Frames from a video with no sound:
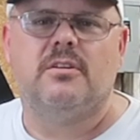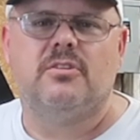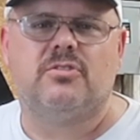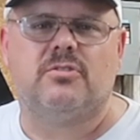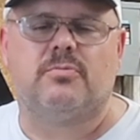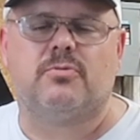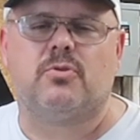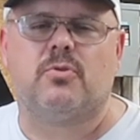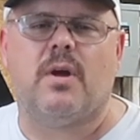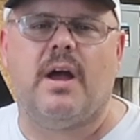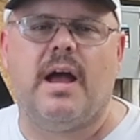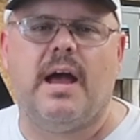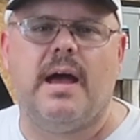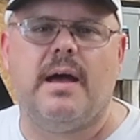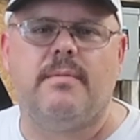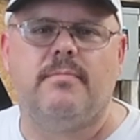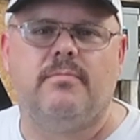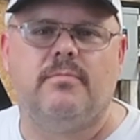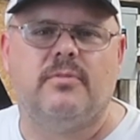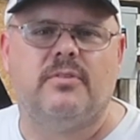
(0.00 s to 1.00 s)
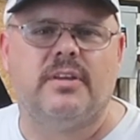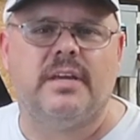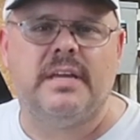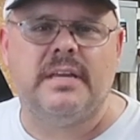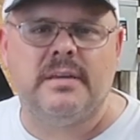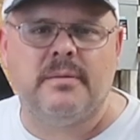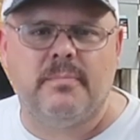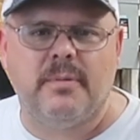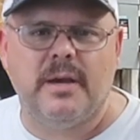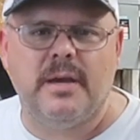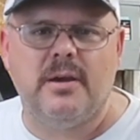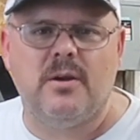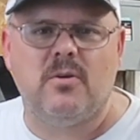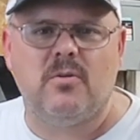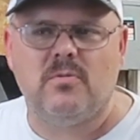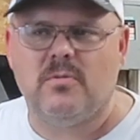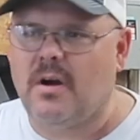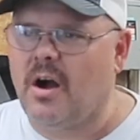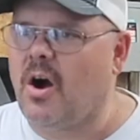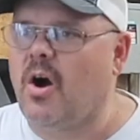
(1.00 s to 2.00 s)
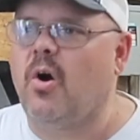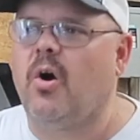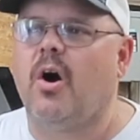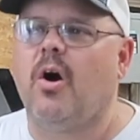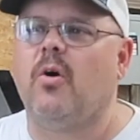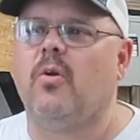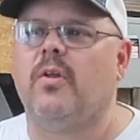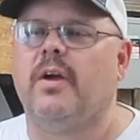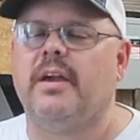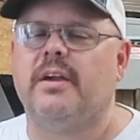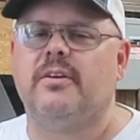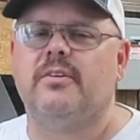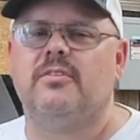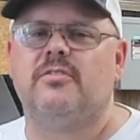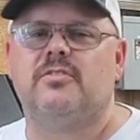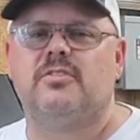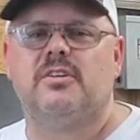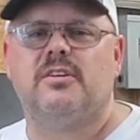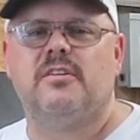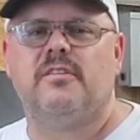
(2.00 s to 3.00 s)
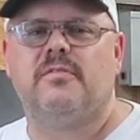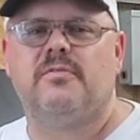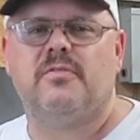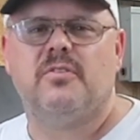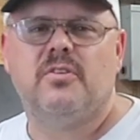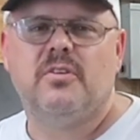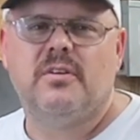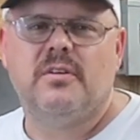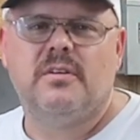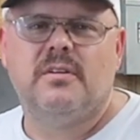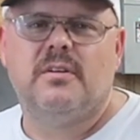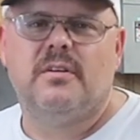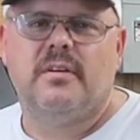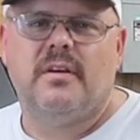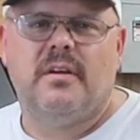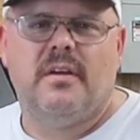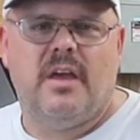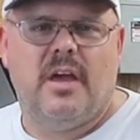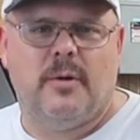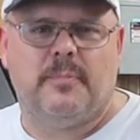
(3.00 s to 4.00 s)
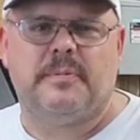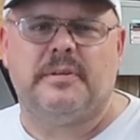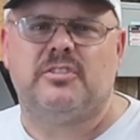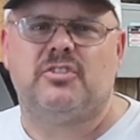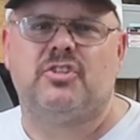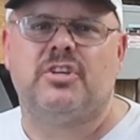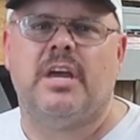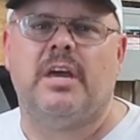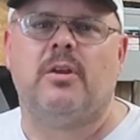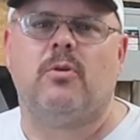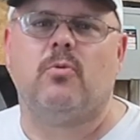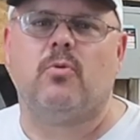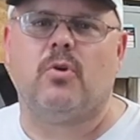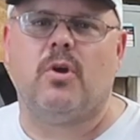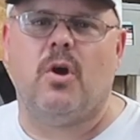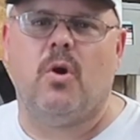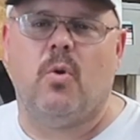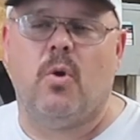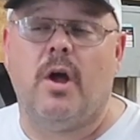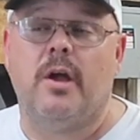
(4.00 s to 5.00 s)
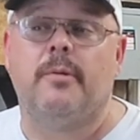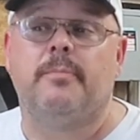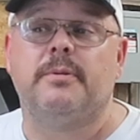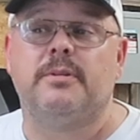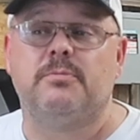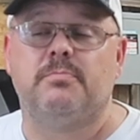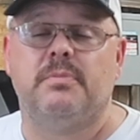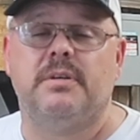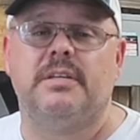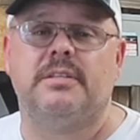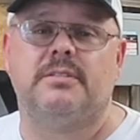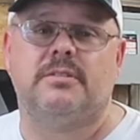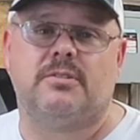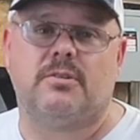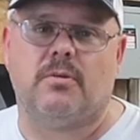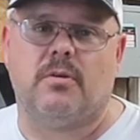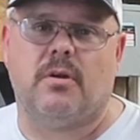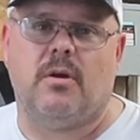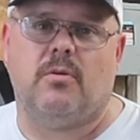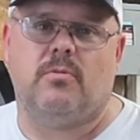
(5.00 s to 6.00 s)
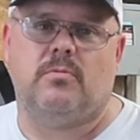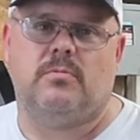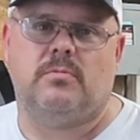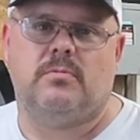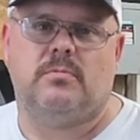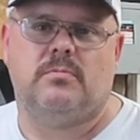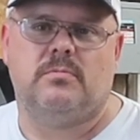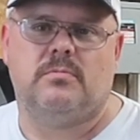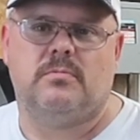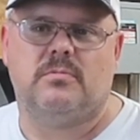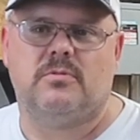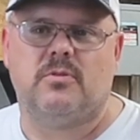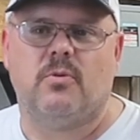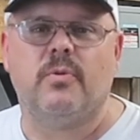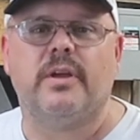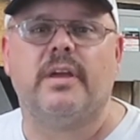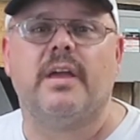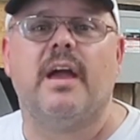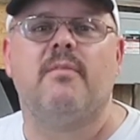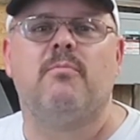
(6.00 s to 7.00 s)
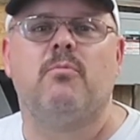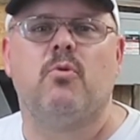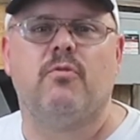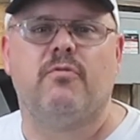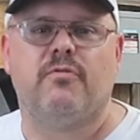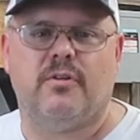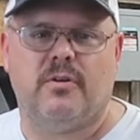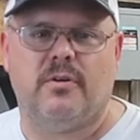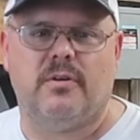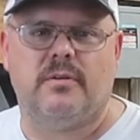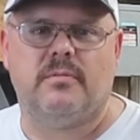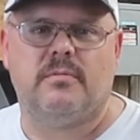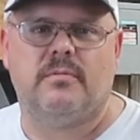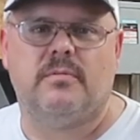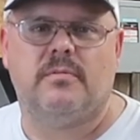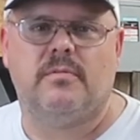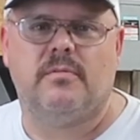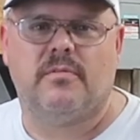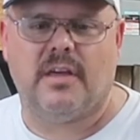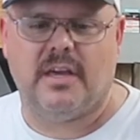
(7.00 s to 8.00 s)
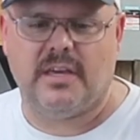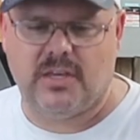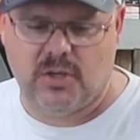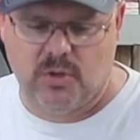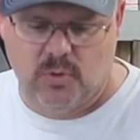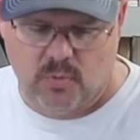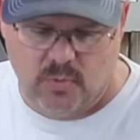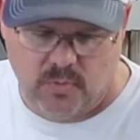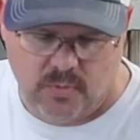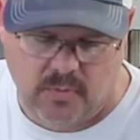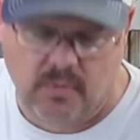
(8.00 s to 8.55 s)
subscribe, ding the bell, all that good stuff. Help this channel grow. Help this business grow. so we can have more fun. Thank you.